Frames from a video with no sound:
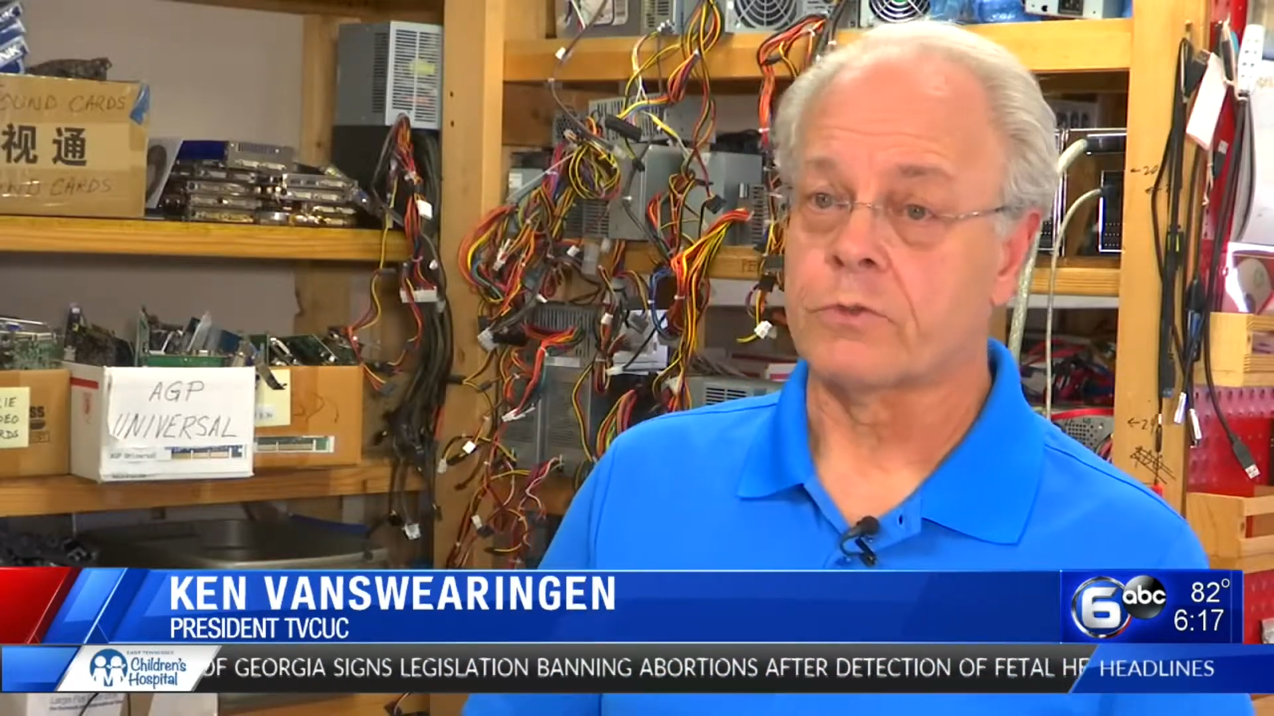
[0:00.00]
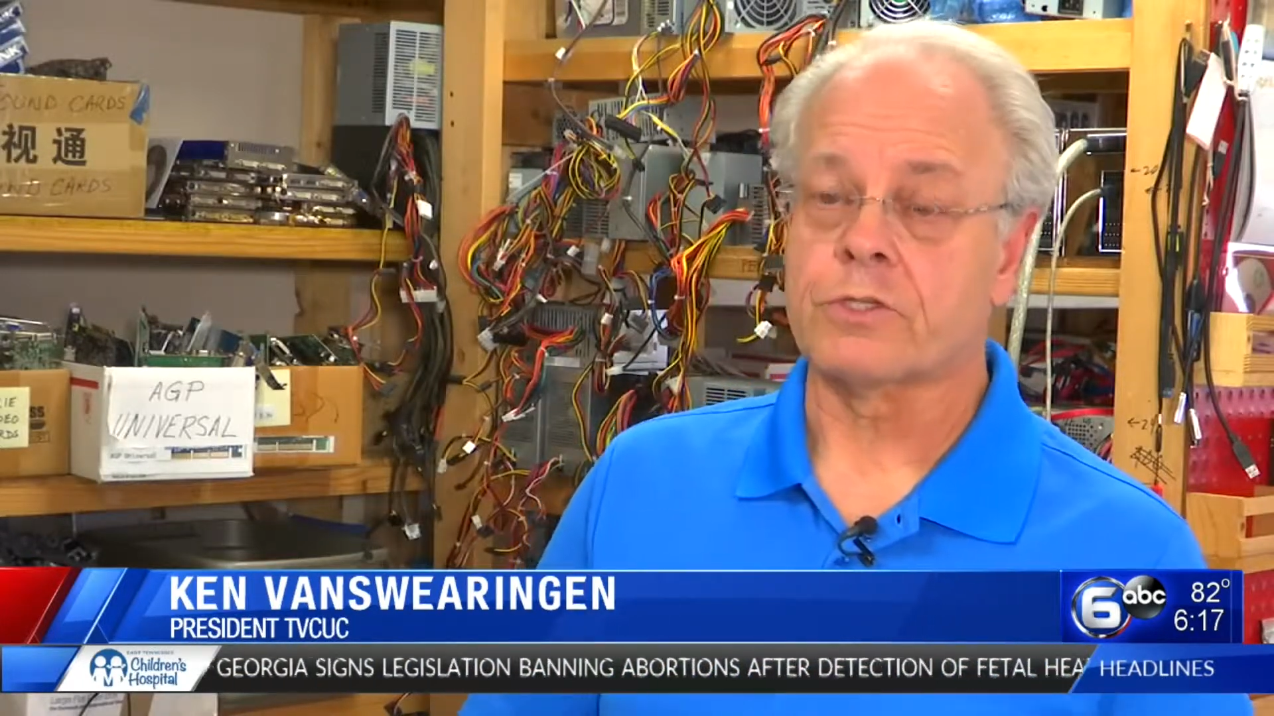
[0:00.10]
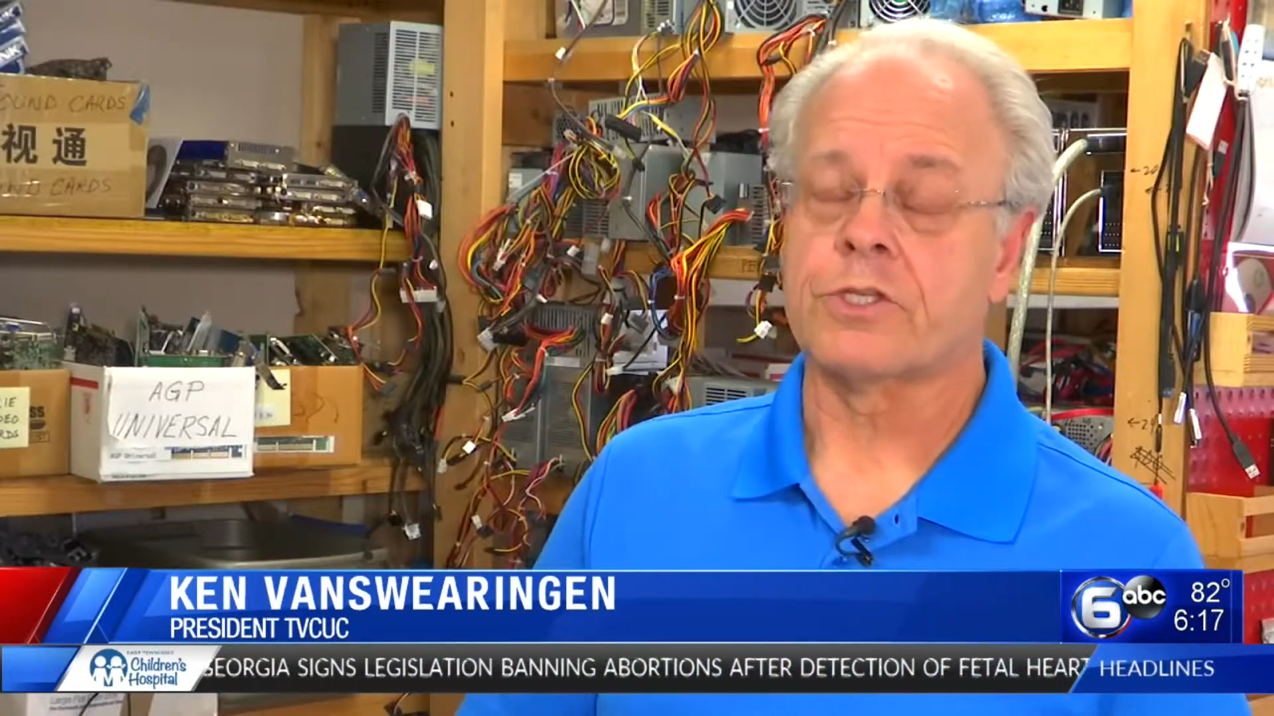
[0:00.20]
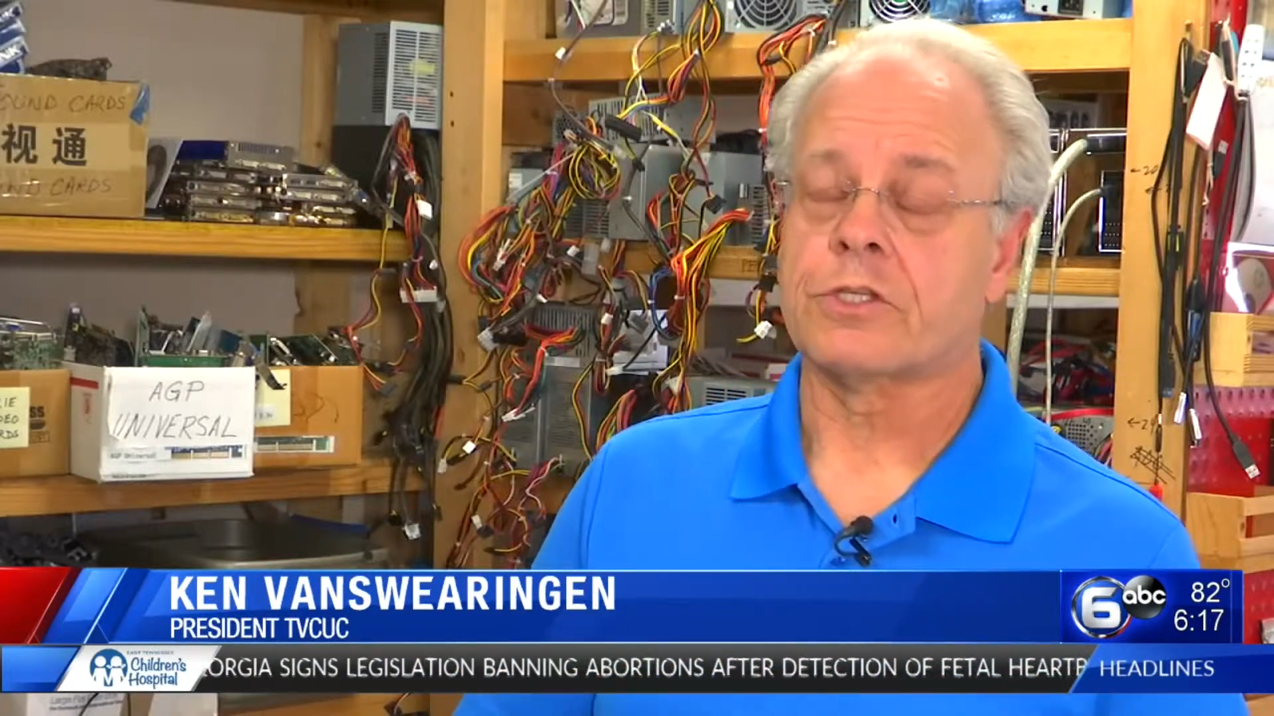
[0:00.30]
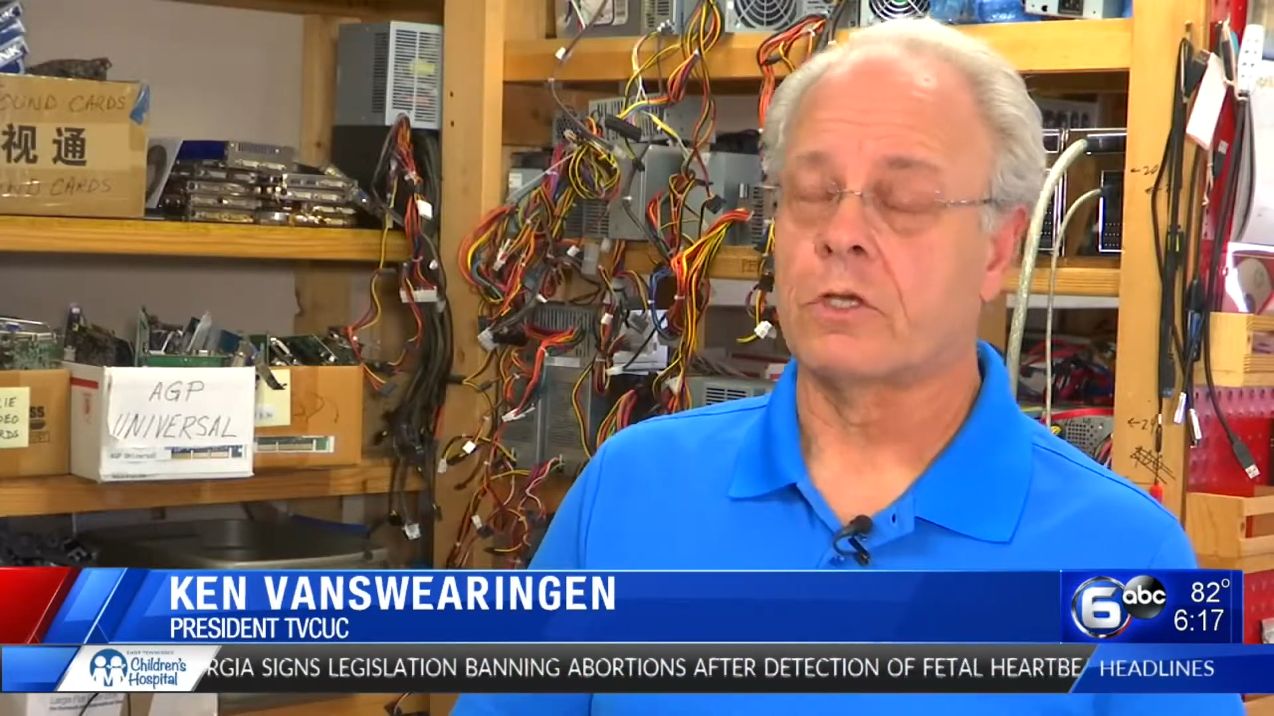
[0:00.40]

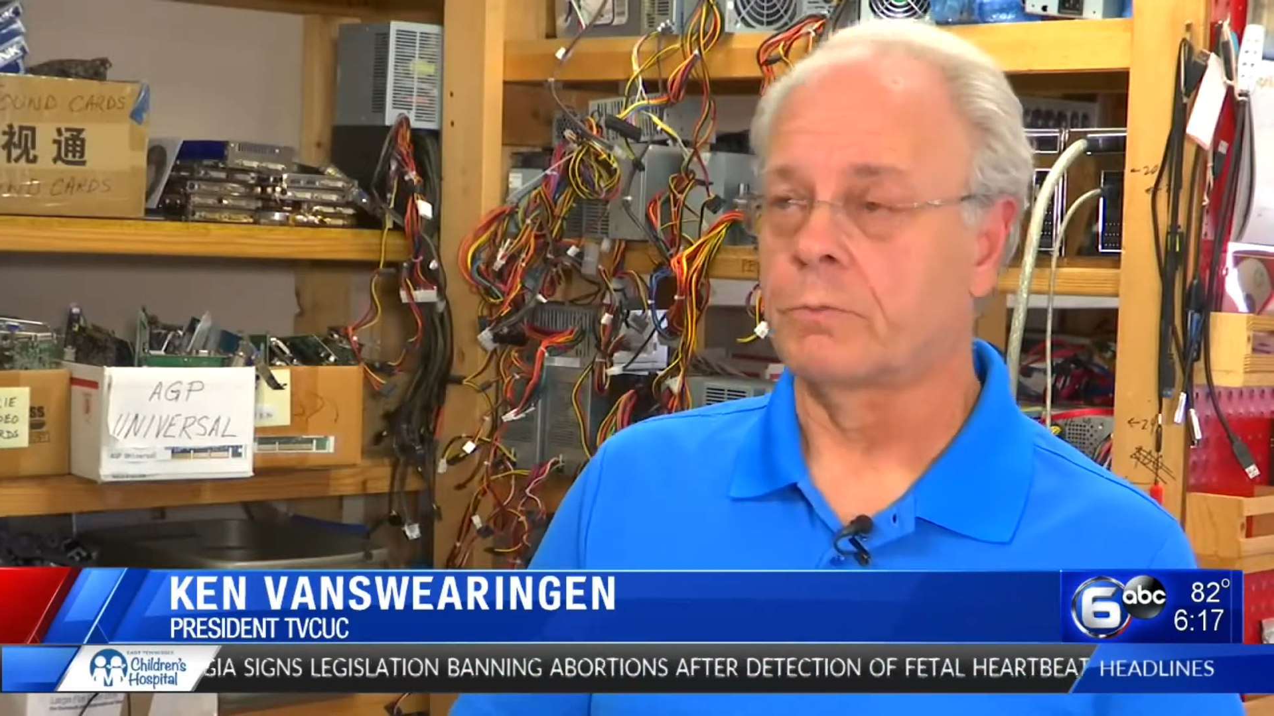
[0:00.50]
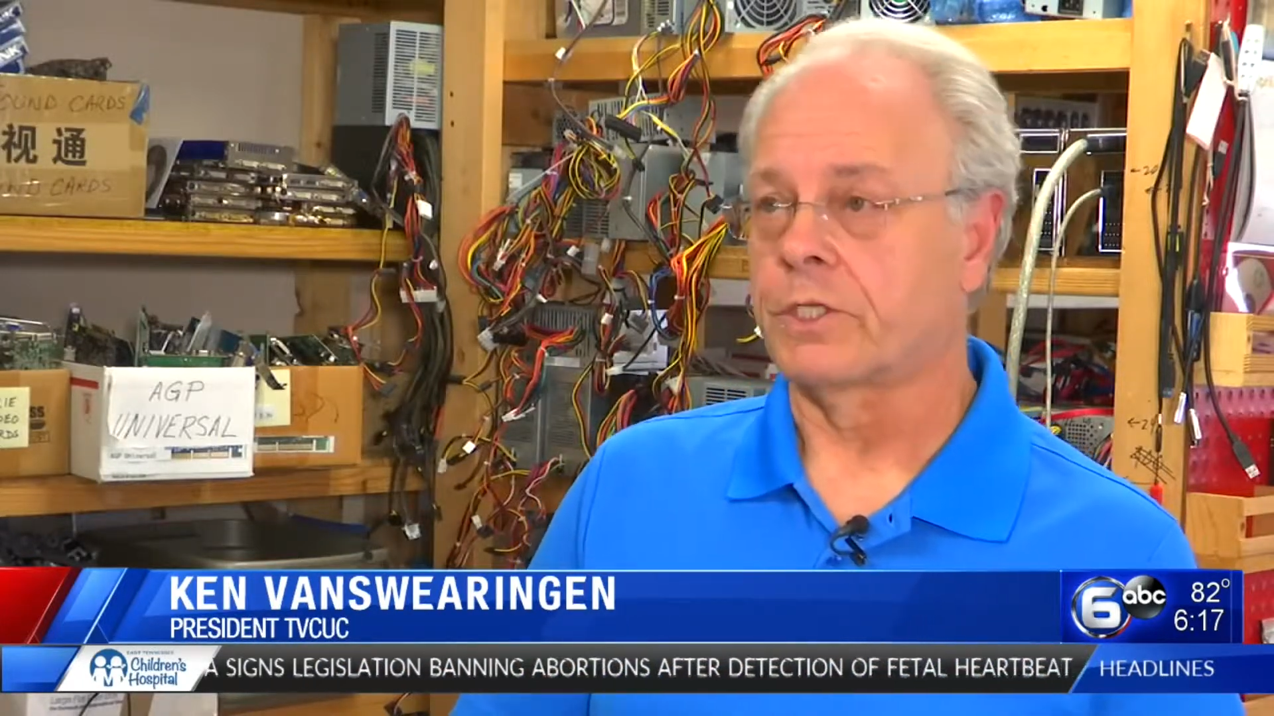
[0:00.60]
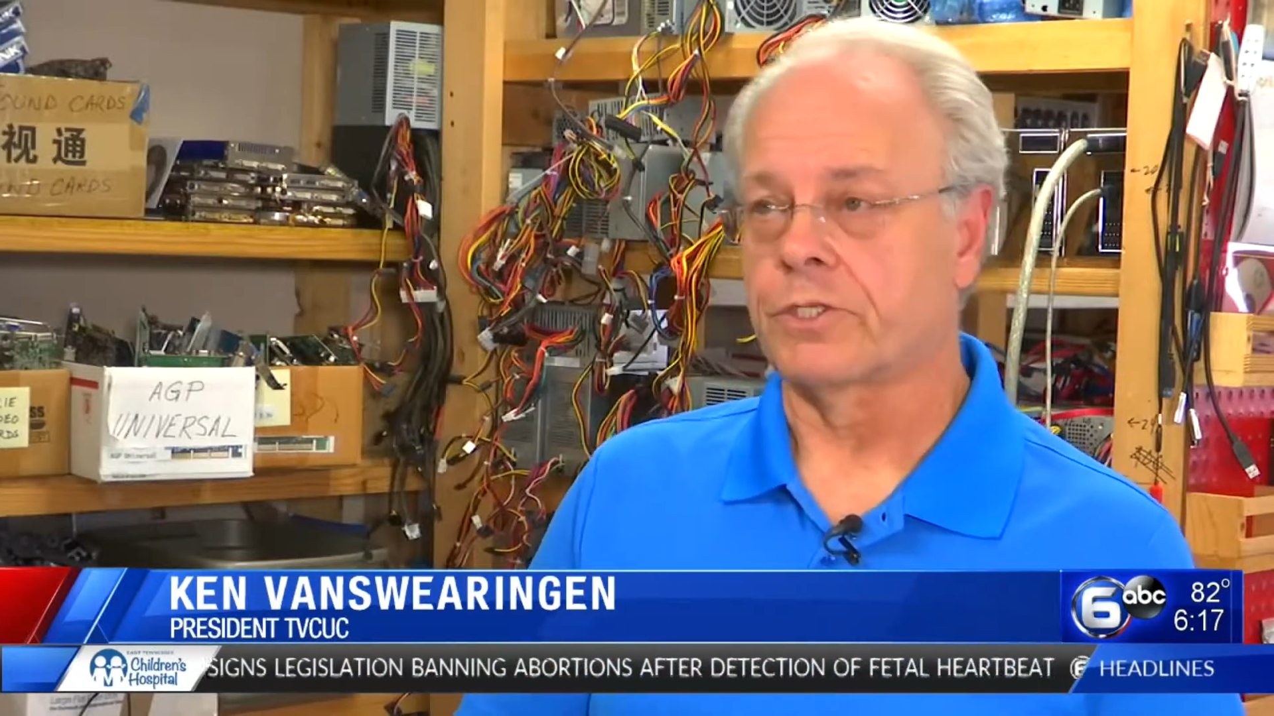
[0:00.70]
so many